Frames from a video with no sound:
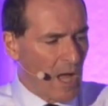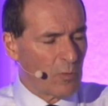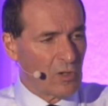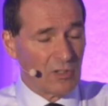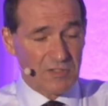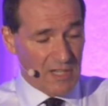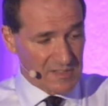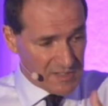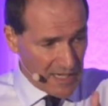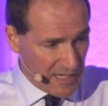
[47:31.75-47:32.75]
we've got, as
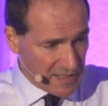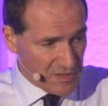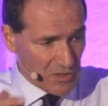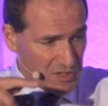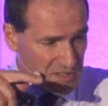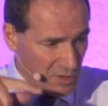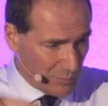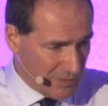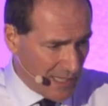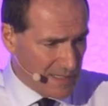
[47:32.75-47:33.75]
I say, it's not just
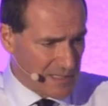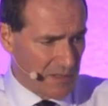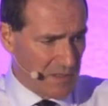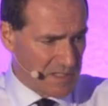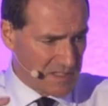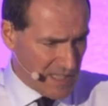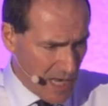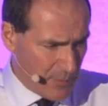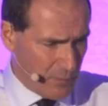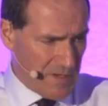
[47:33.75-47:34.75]
compliance costs,
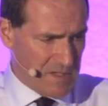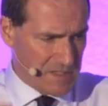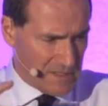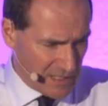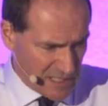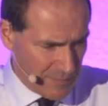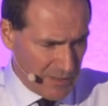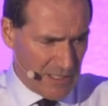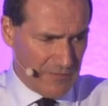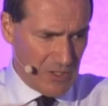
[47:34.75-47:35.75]
cyber risk, customer
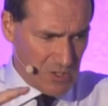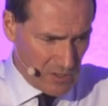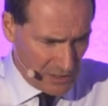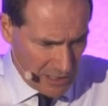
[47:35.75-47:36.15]
innovation,